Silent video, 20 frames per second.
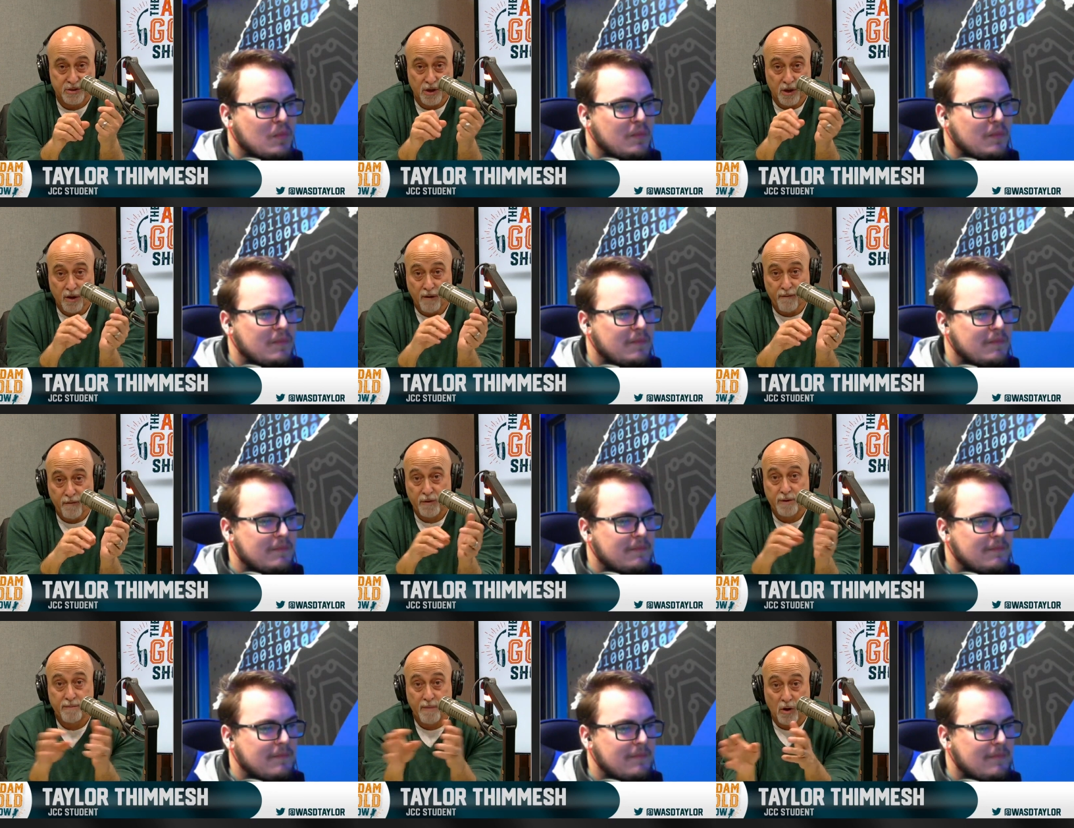Speaker 1: for the
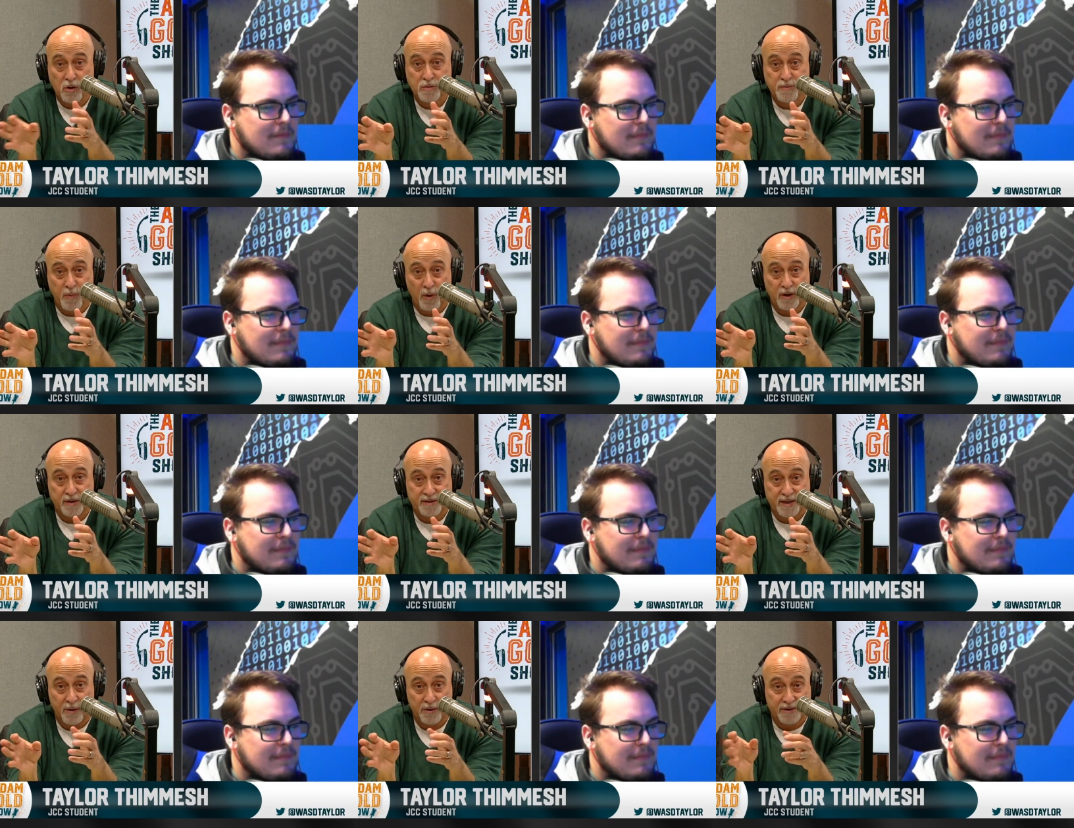most part,
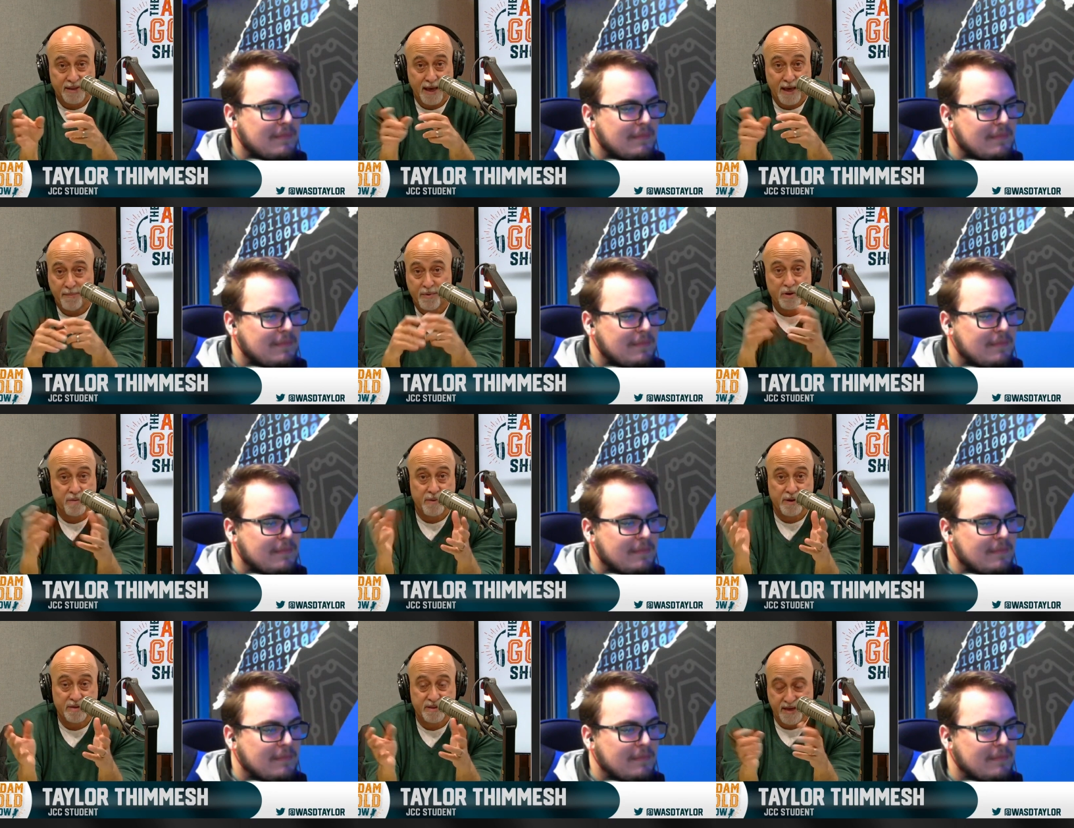deal with that, but you
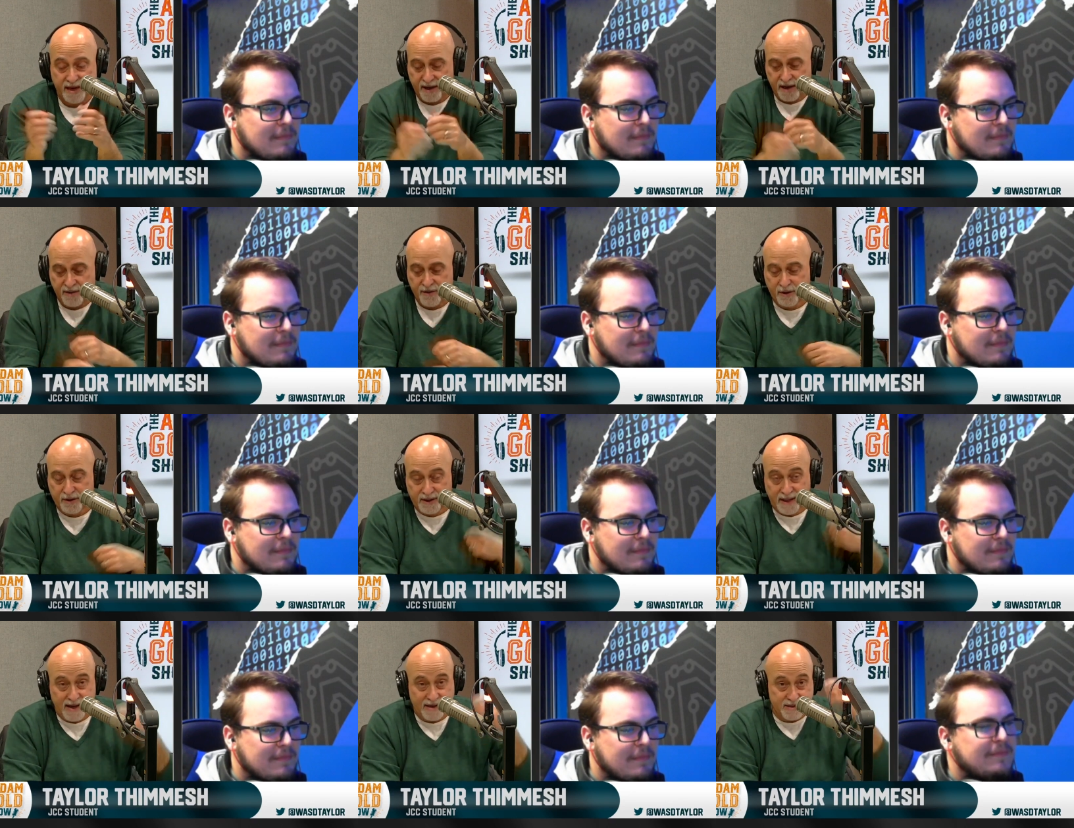must take other
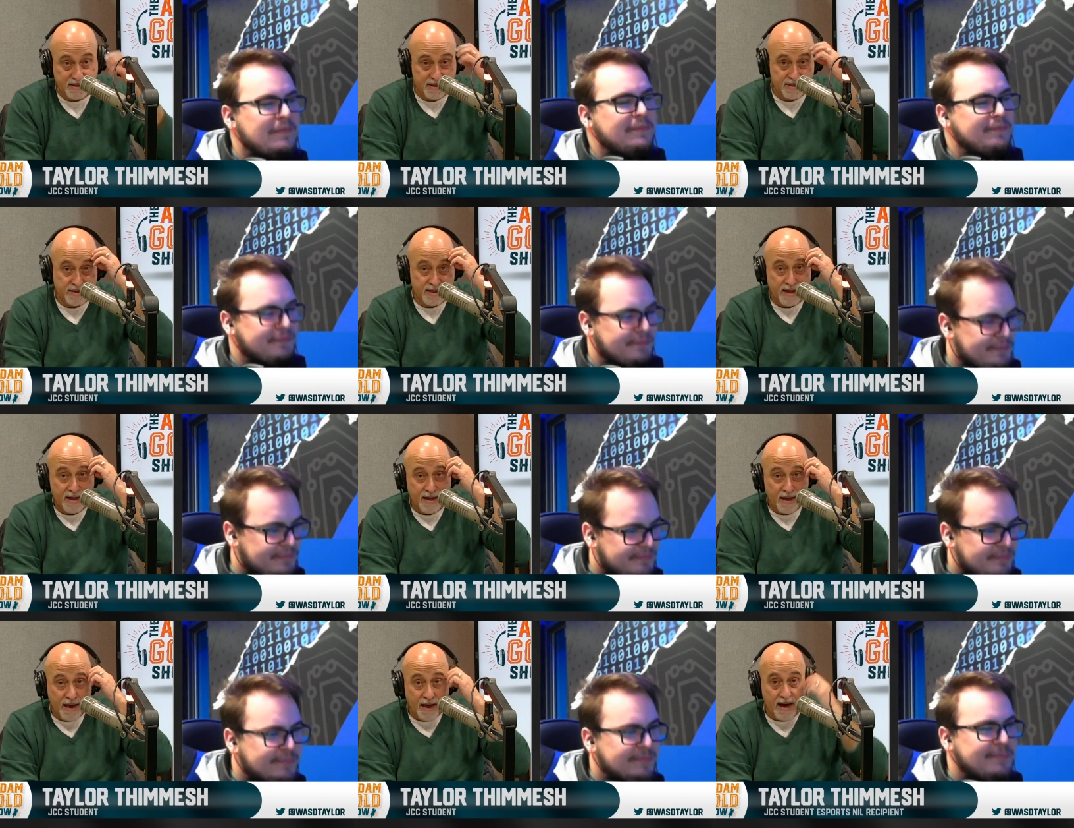classes
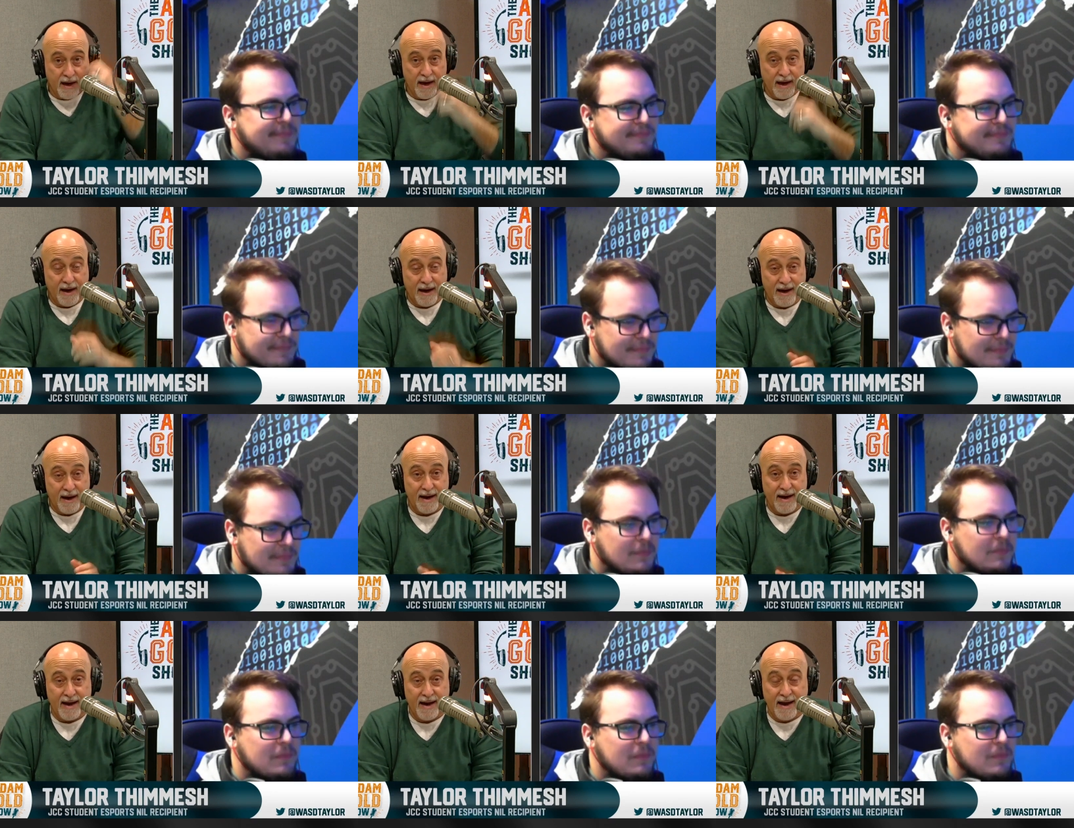
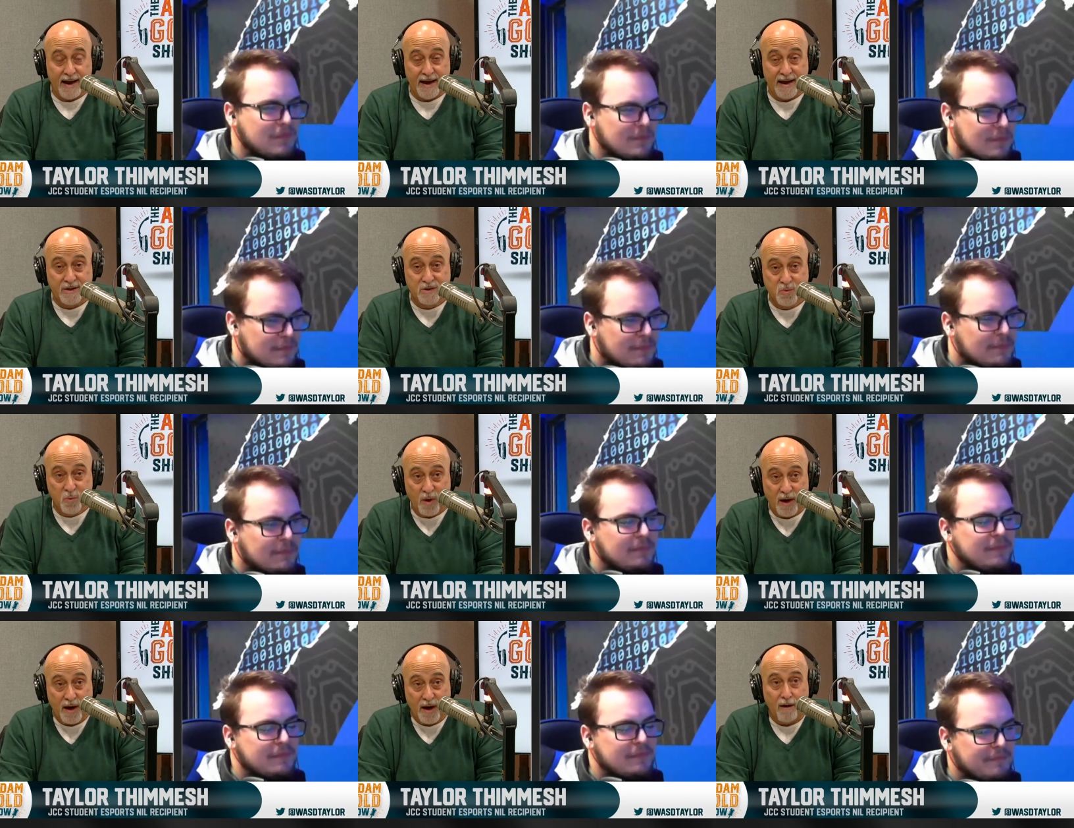uh, as well.